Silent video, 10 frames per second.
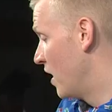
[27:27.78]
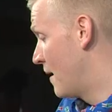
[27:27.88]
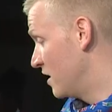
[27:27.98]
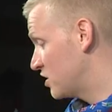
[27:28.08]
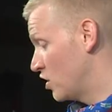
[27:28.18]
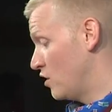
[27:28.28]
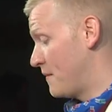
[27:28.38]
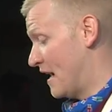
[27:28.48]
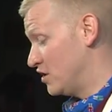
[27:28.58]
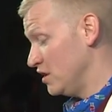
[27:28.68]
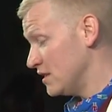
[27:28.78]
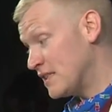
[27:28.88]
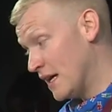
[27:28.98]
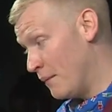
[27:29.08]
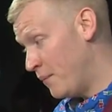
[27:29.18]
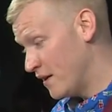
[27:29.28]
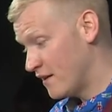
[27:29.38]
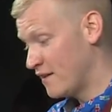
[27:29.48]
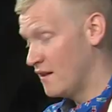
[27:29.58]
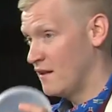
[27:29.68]
going to show you a Mad Genius tip
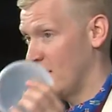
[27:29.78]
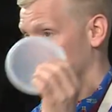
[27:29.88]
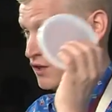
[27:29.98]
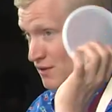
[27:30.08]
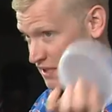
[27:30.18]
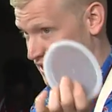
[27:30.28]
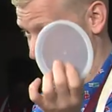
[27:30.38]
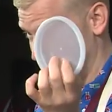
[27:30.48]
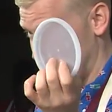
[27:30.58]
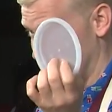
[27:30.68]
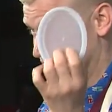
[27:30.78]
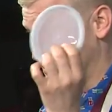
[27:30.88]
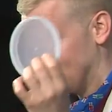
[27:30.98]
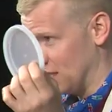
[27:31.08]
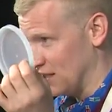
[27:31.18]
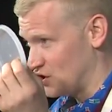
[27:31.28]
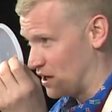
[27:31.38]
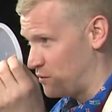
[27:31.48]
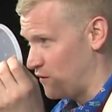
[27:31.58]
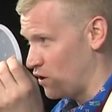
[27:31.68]
using these. Has anyone seen this
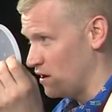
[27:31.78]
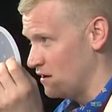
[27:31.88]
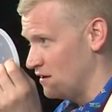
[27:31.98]
trick before?